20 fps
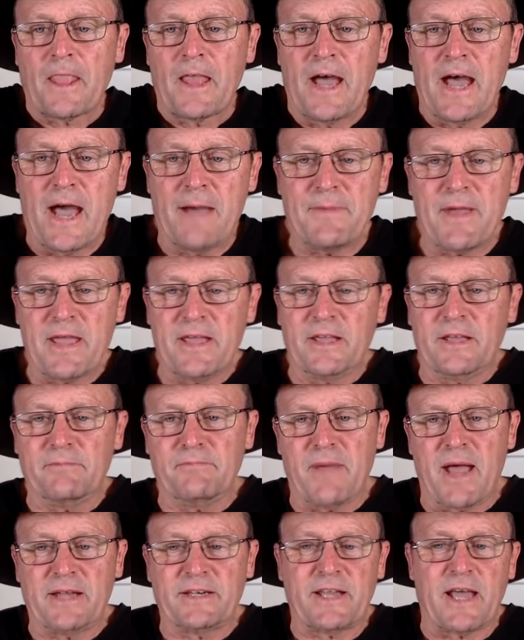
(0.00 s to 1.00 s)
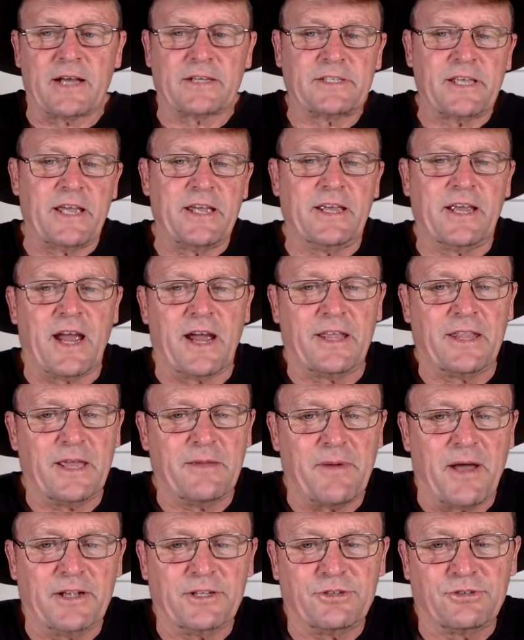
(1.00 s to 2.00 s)
Um, hey, Mud Ducks, how you going
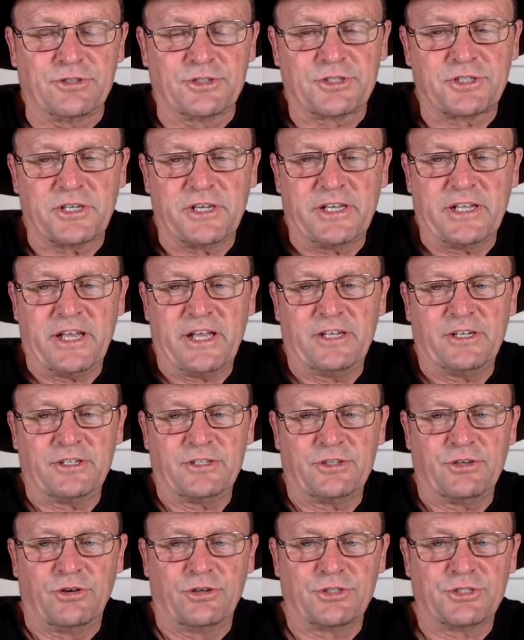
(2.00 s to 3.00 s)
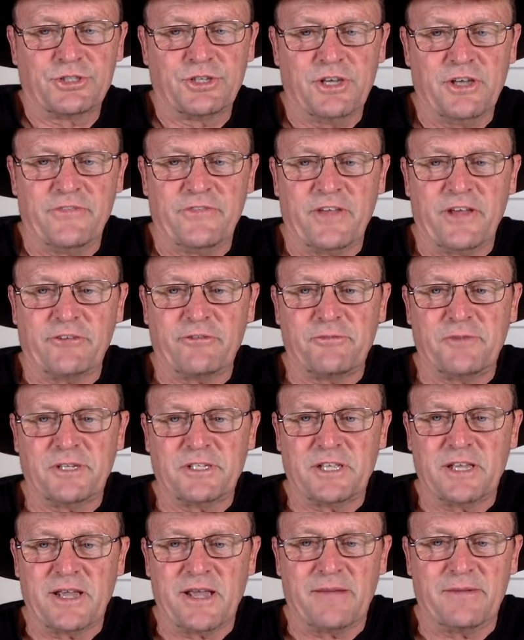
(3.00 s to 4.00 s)
there, mate? Good to see you there tonight, Steve. Thanks very
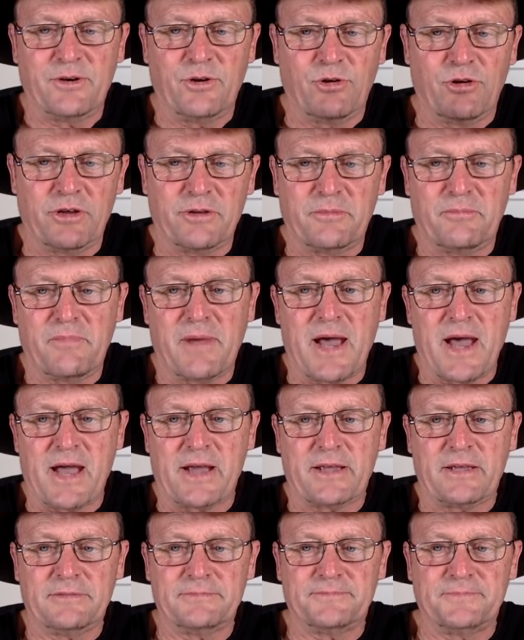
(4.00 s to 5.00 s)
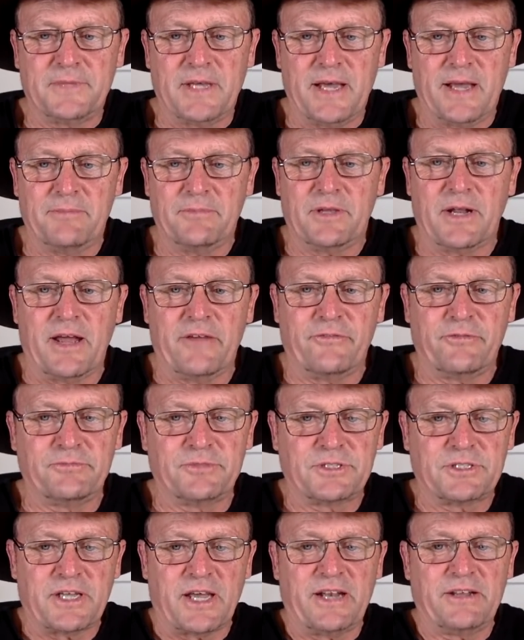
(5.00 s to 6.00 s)
much for going tonight. And Mark, um, go from
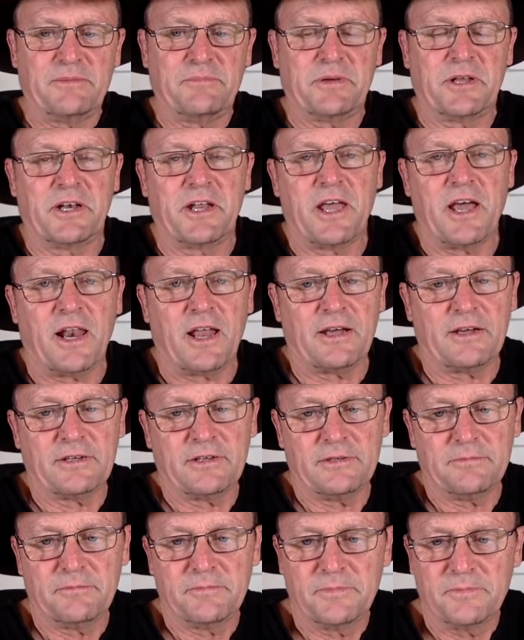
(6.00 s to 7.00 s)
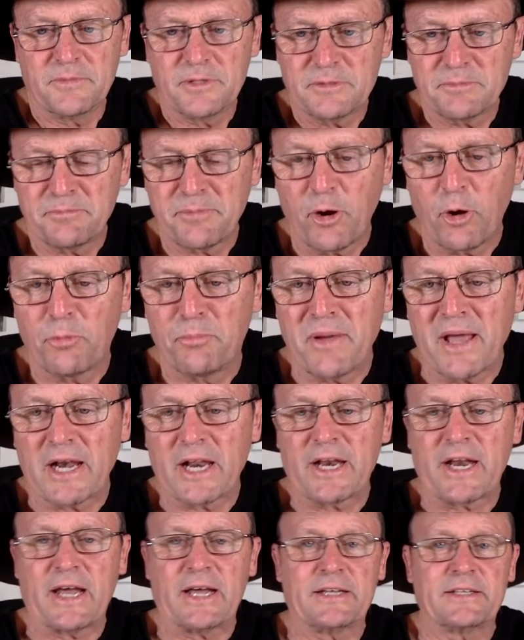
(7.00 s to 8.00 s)
sunny Benalla uh, or
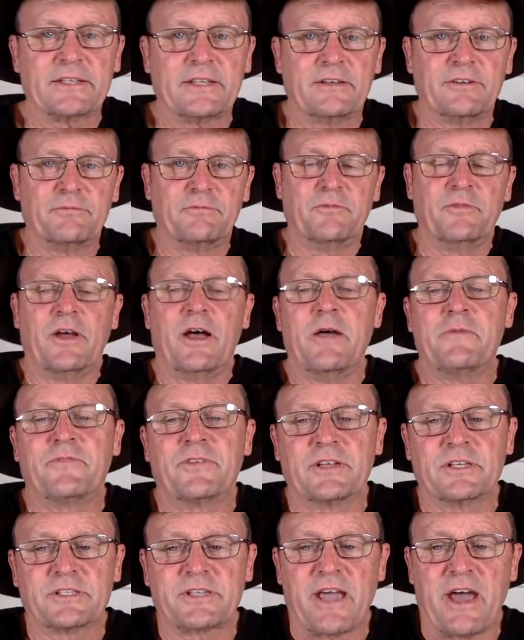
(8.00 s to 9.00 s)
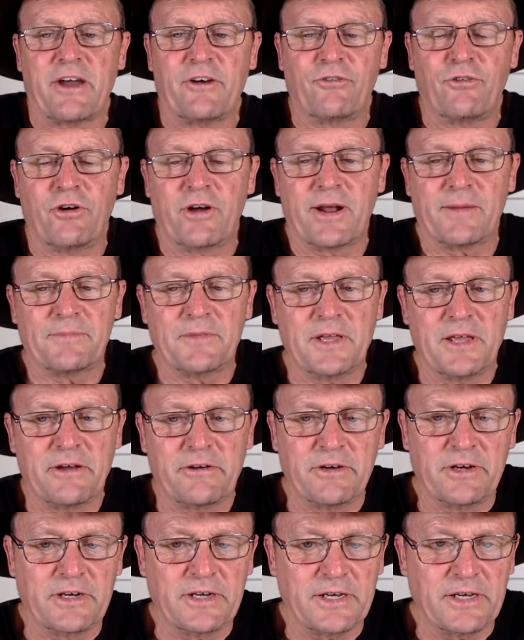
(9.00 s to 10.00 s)
Ballina. Uh, hopefully, it's going right up
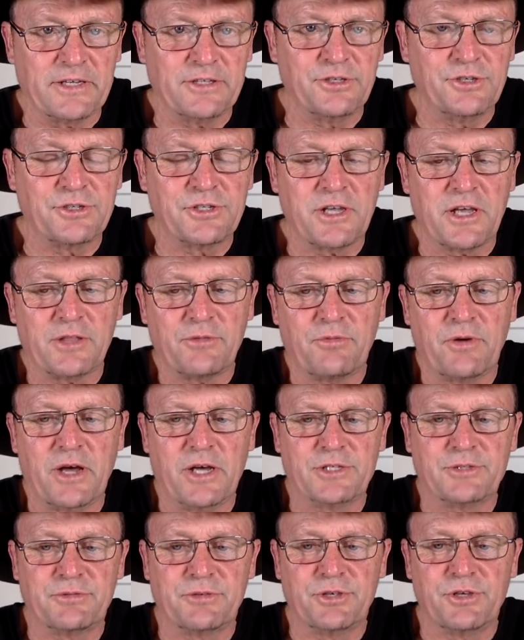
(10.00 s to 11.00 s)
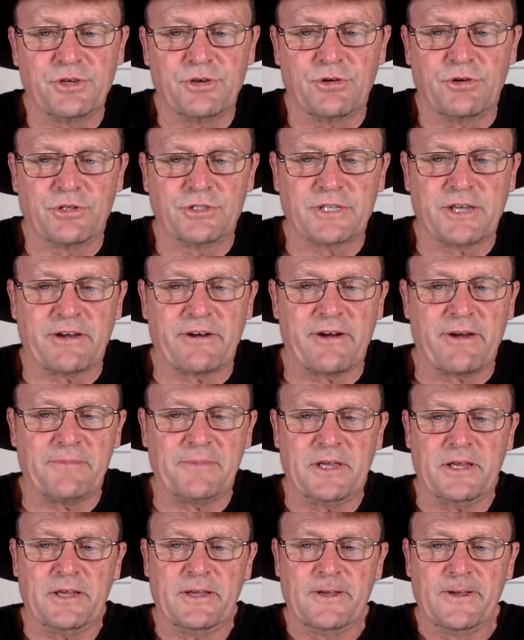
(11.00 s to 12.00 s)
there in uh, New South Wales where you guys are up
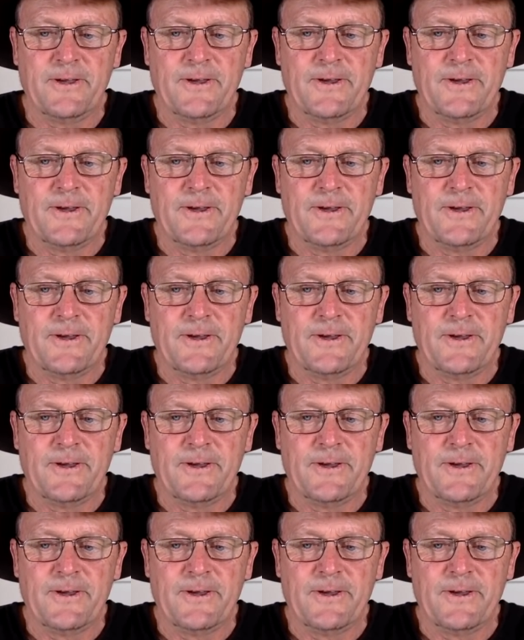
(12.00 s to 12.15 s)
there.